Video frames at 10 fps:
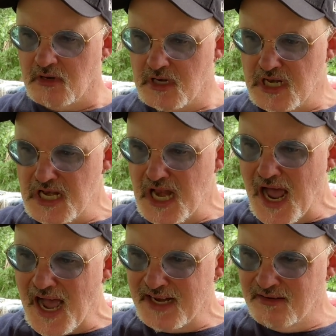
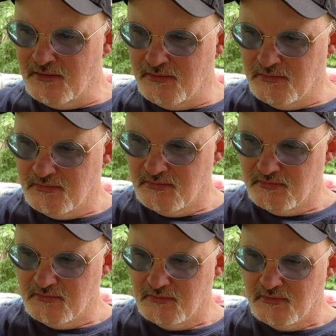
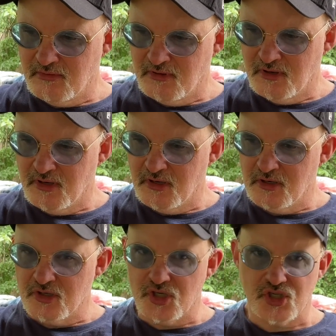
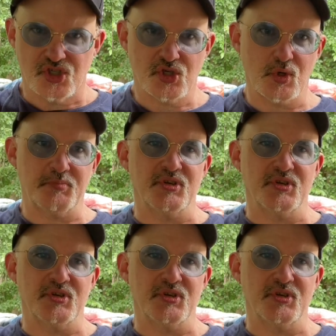non-descript